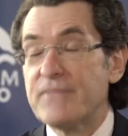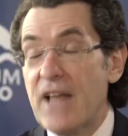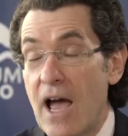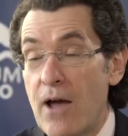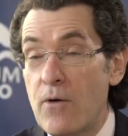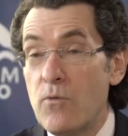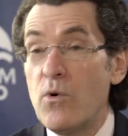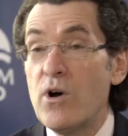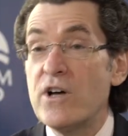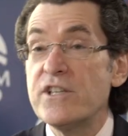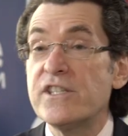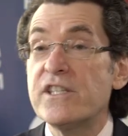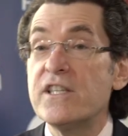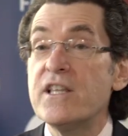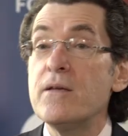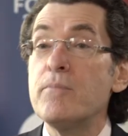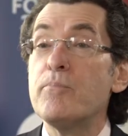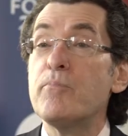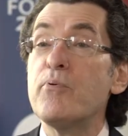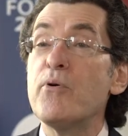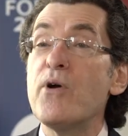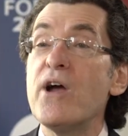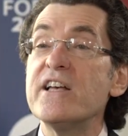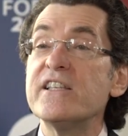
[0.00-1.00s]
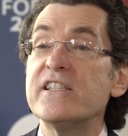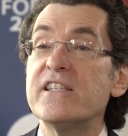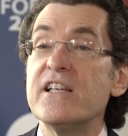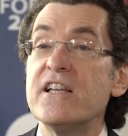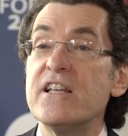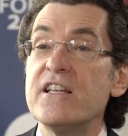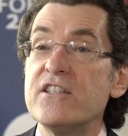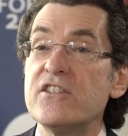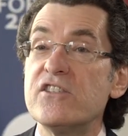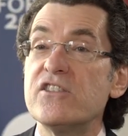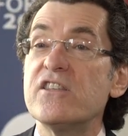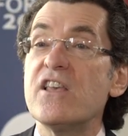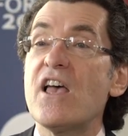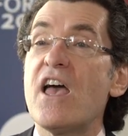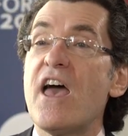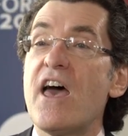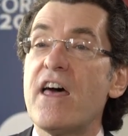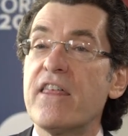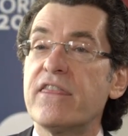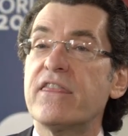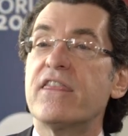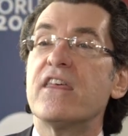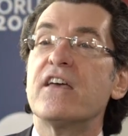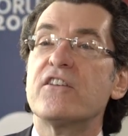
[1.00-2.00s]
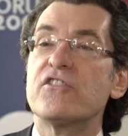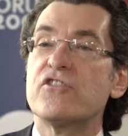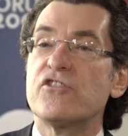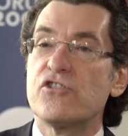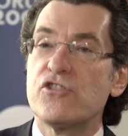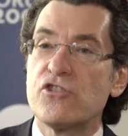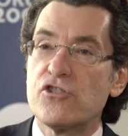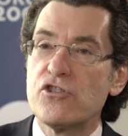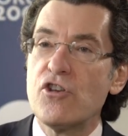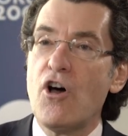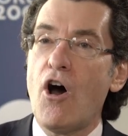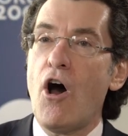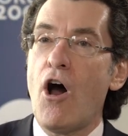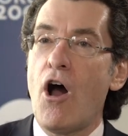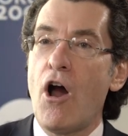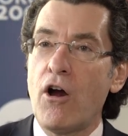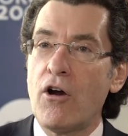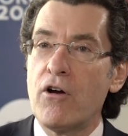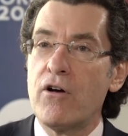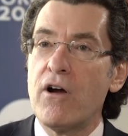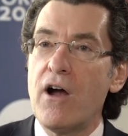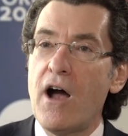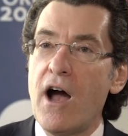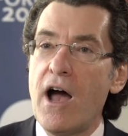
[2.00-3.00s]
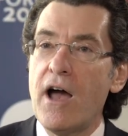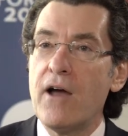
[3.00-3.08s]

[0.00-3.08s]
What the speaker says: I was the president's ethics czar.